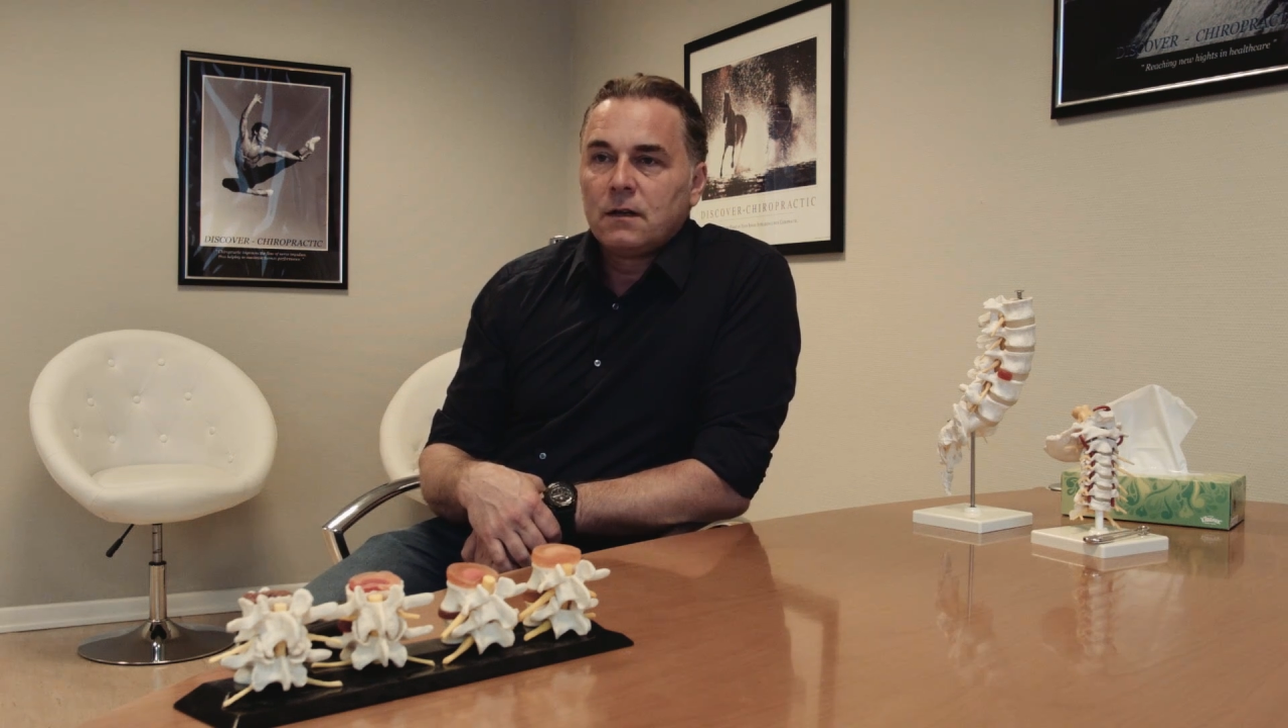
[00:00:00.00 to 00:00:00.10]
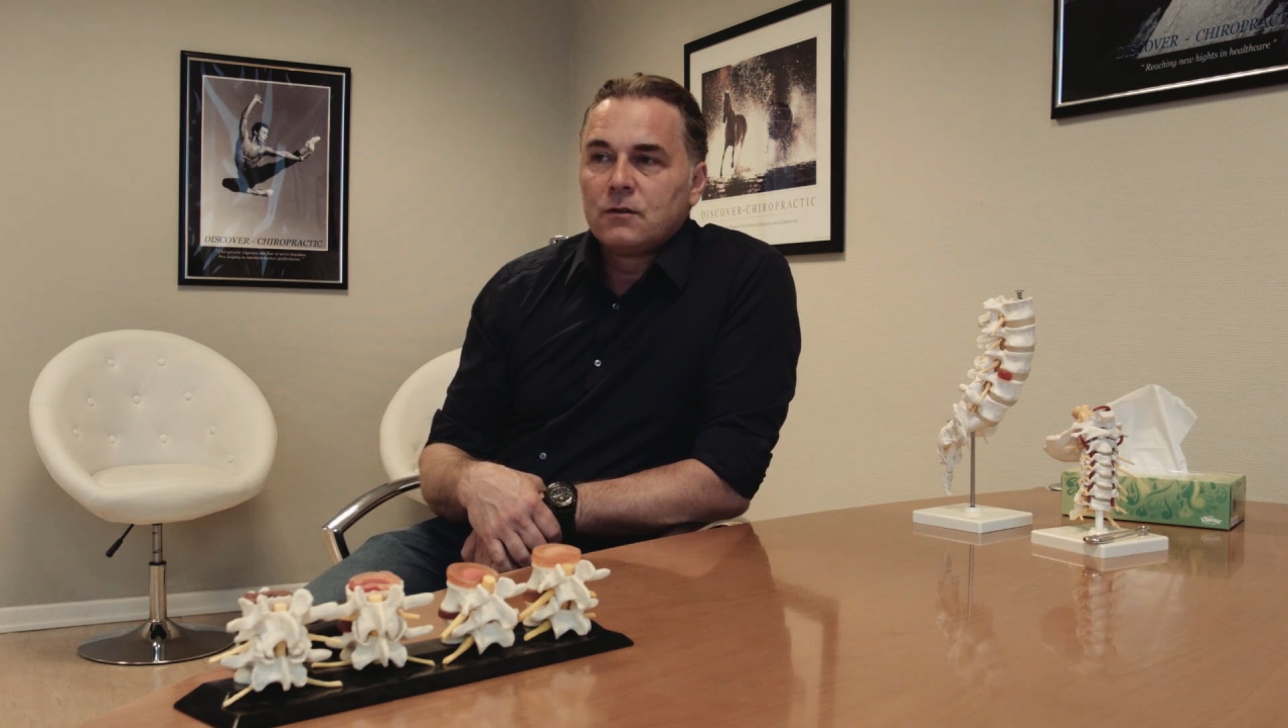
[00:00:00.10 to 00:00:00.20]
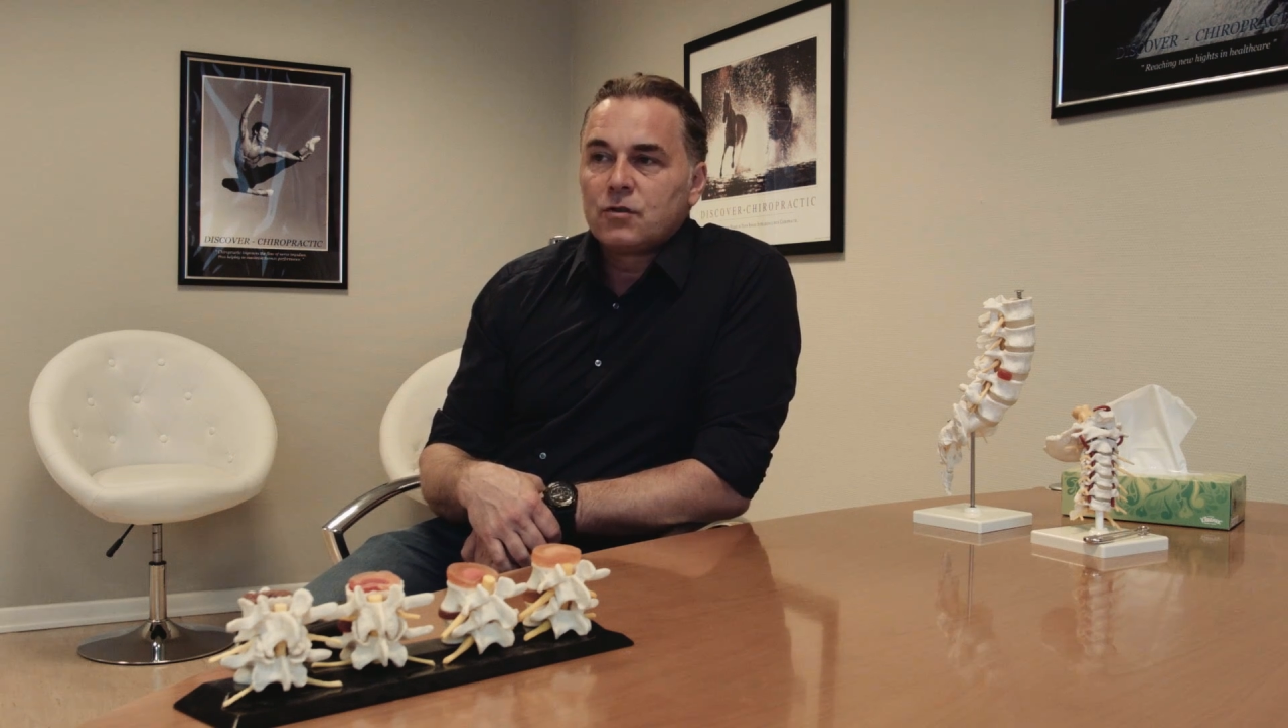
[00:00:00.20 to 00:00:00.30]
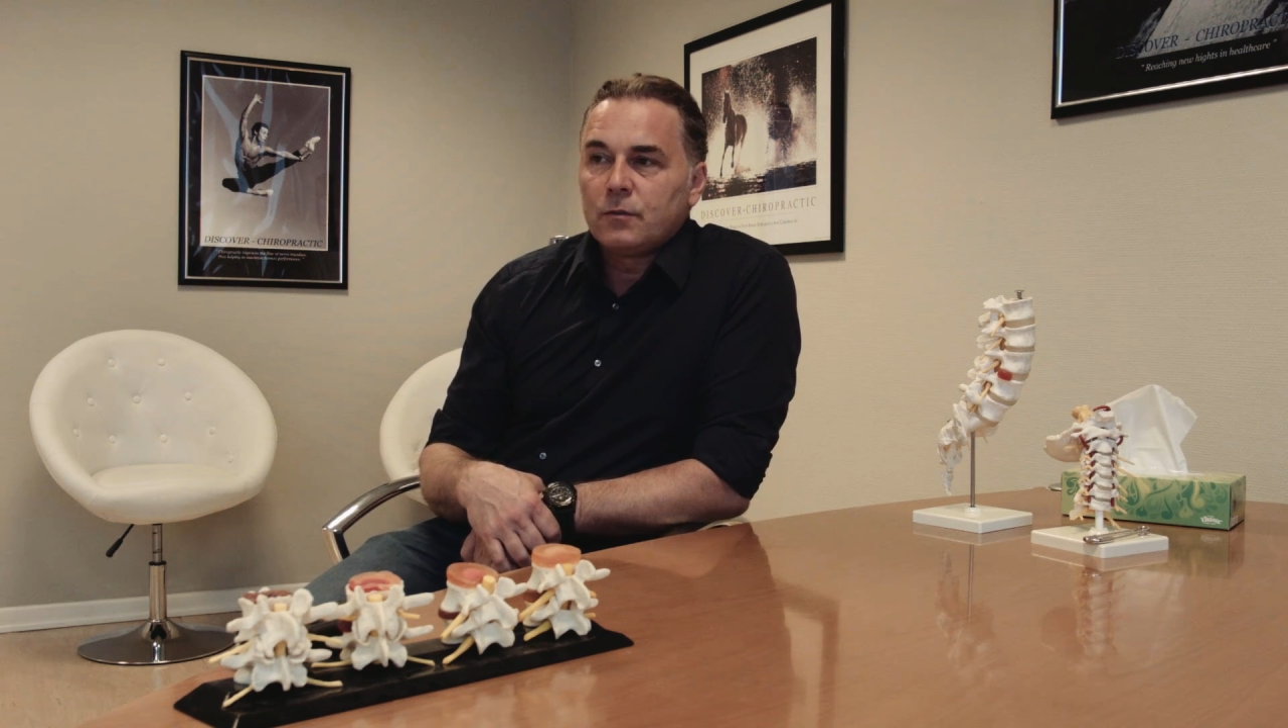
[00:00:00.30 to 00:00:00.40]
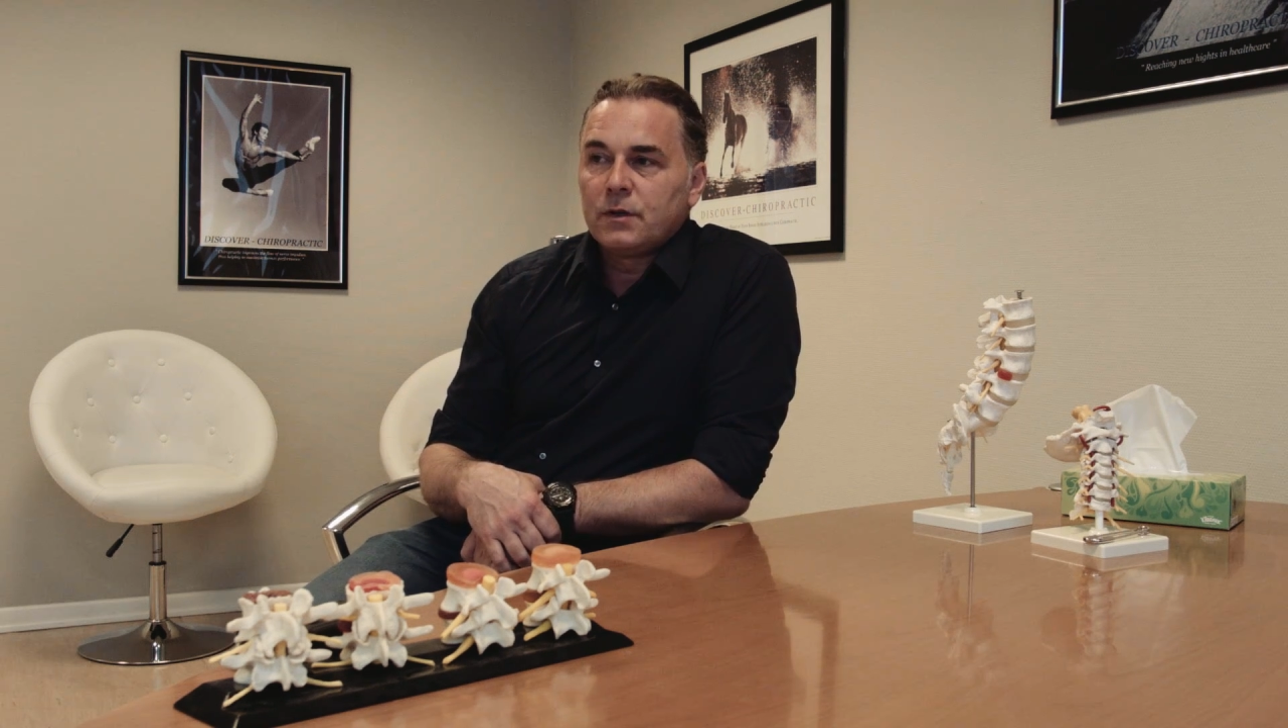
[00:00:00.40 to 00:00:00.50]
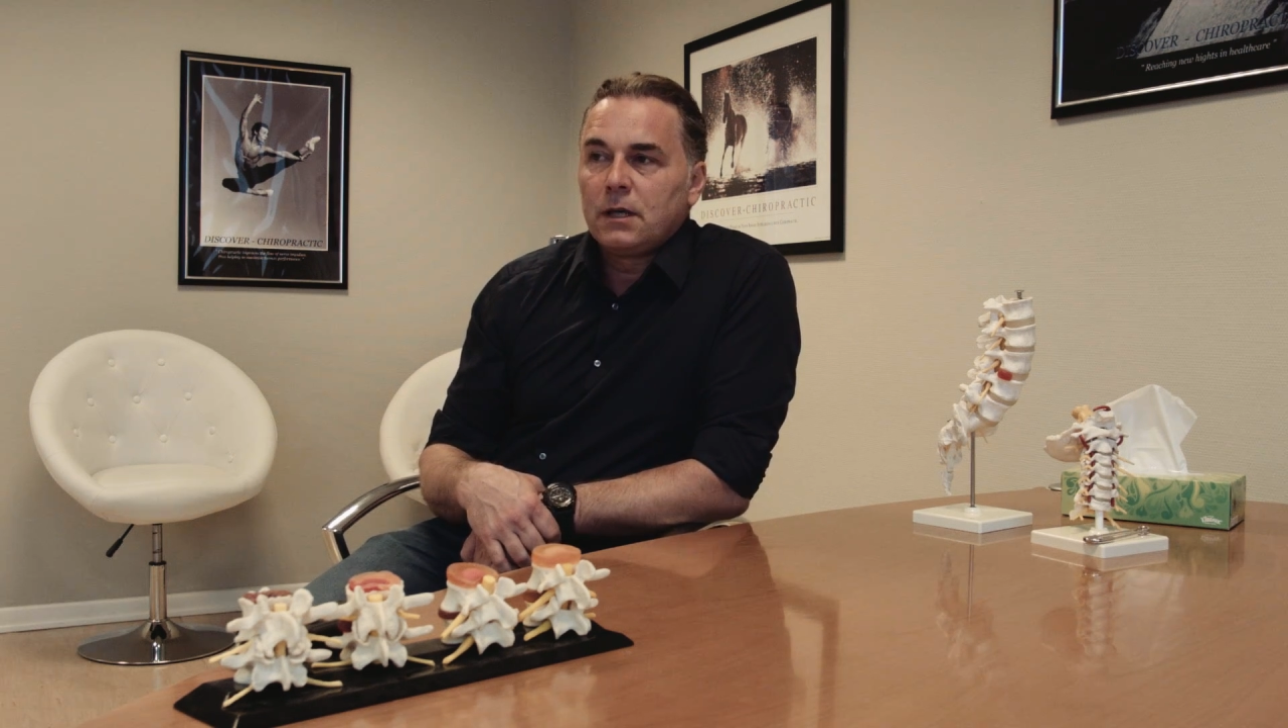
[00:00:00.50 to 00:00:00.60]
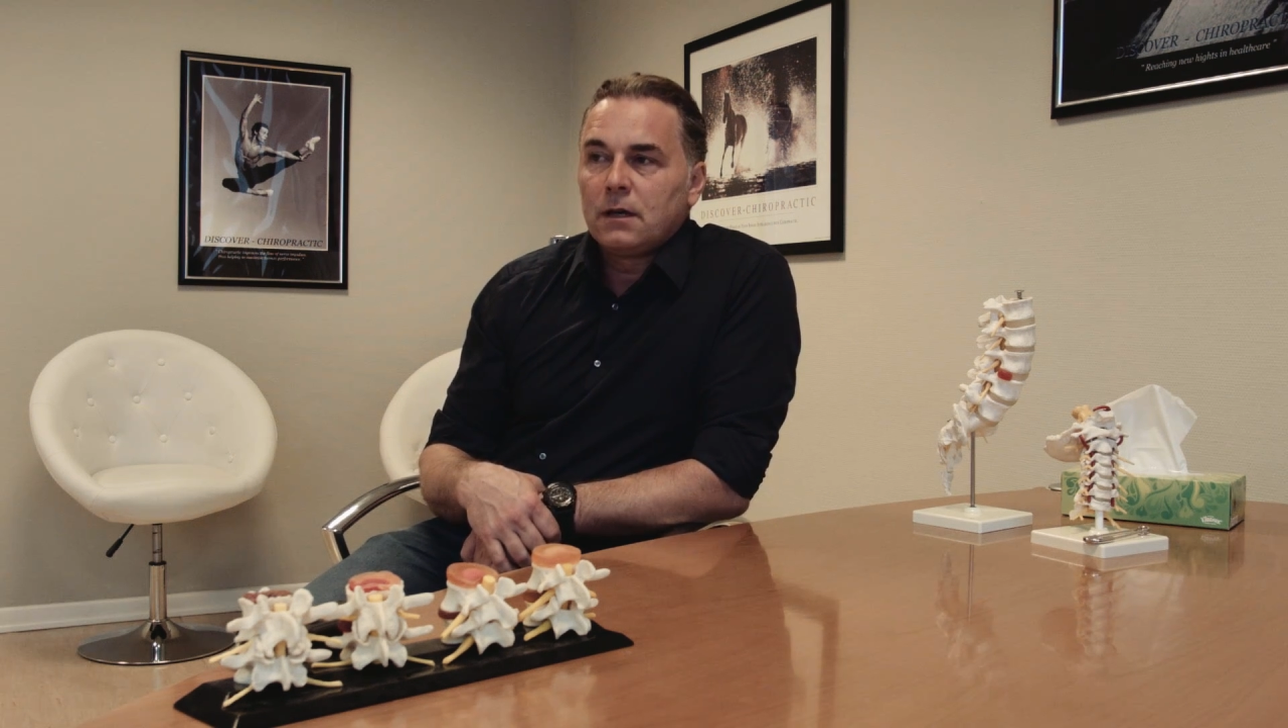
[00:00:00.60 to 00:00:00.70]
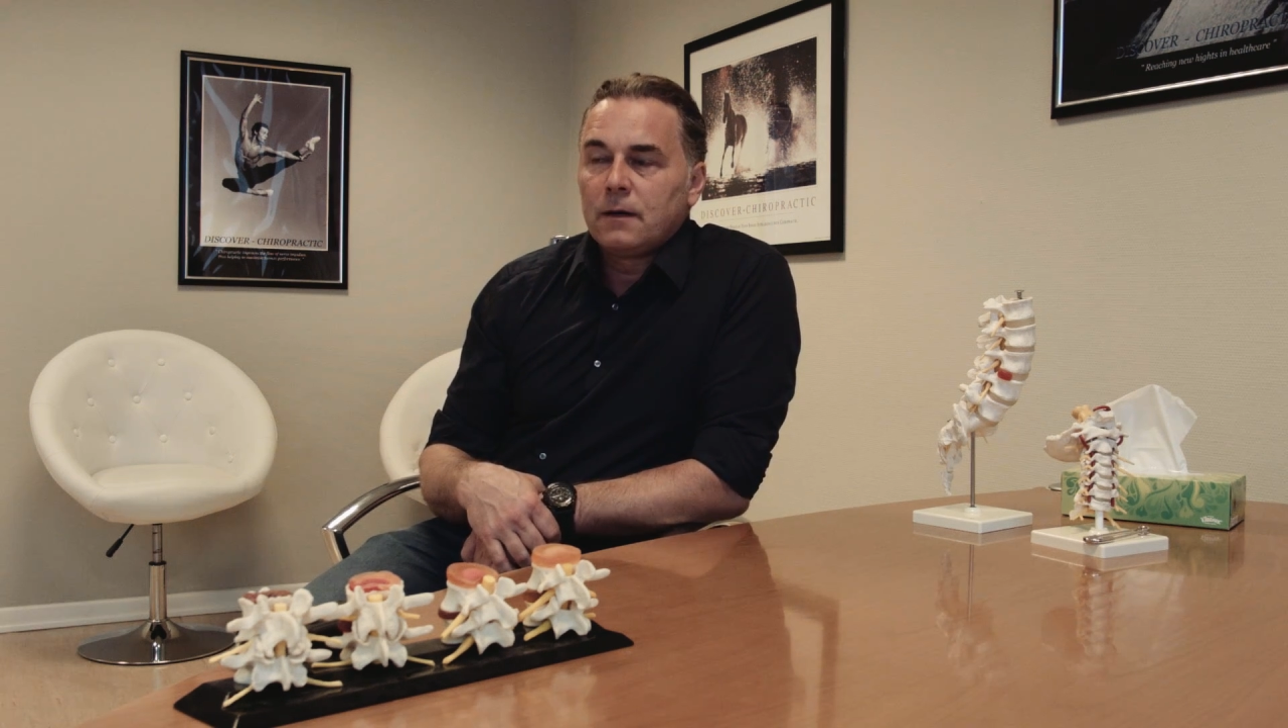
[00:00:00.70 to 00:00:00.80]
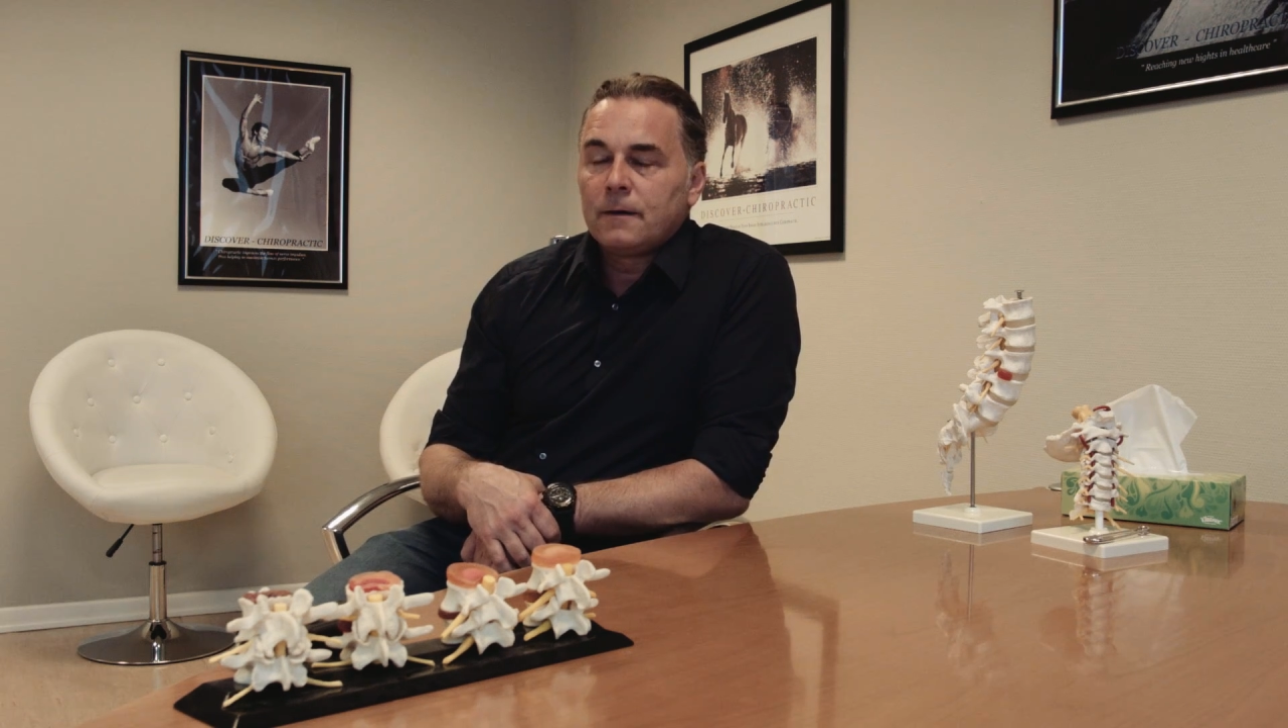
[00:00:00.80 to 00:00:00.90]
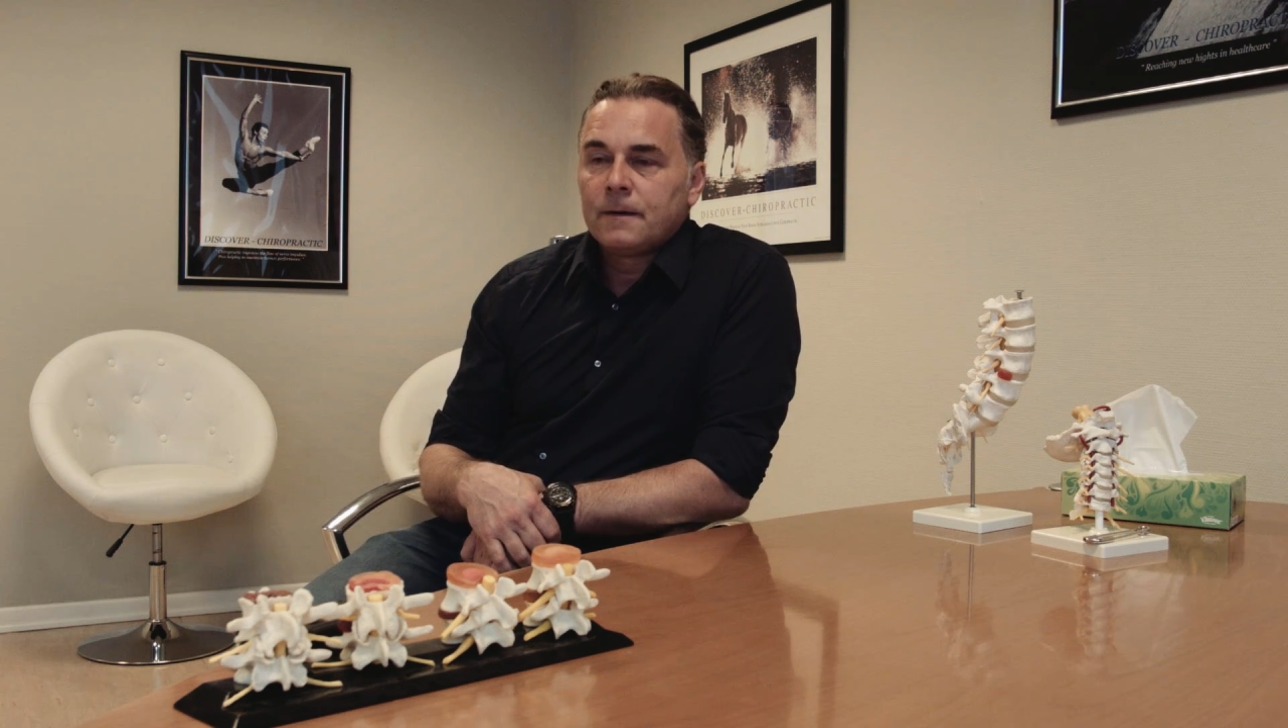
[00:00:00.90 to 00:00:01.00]
in Germany,
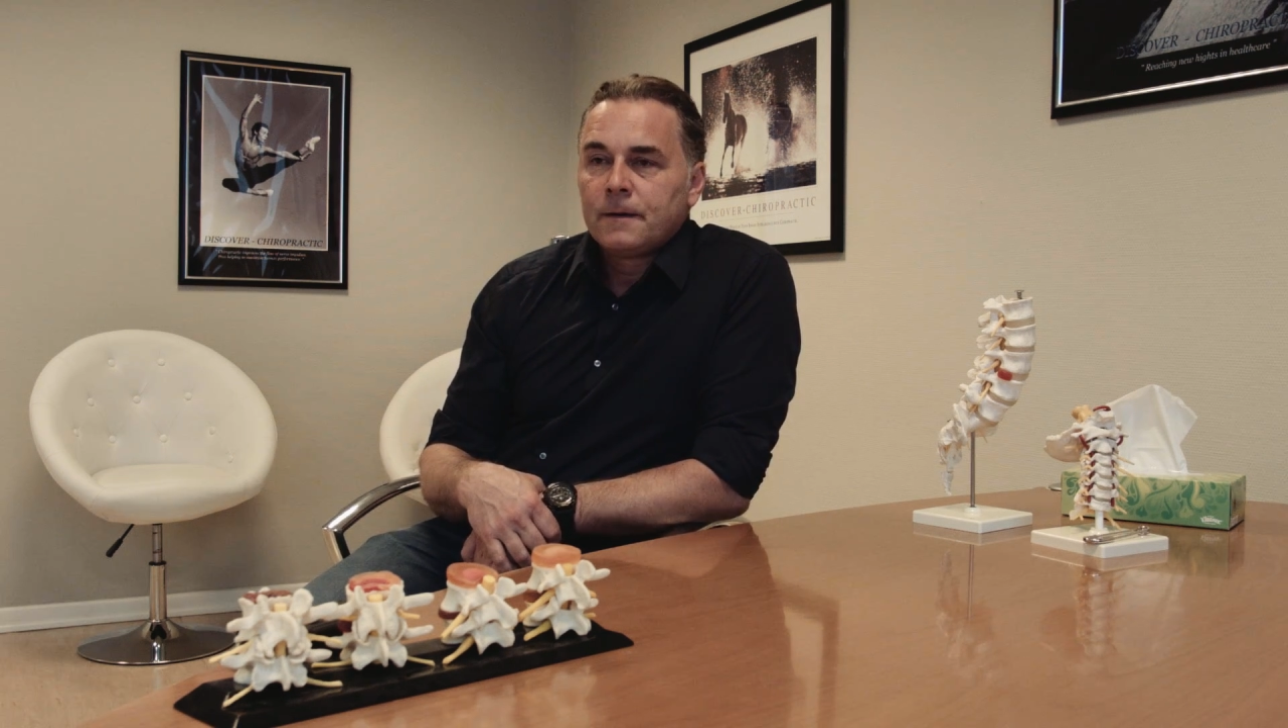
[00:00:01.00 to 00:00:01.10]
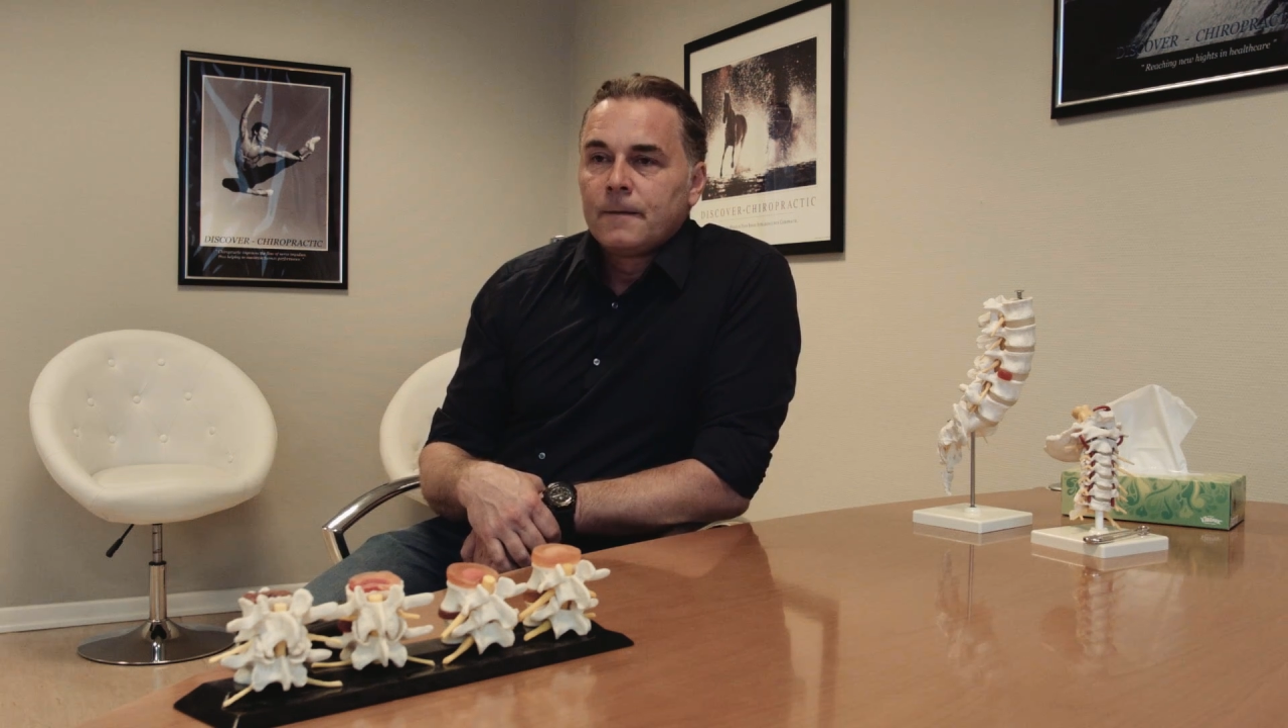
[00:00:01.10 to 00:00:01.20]
and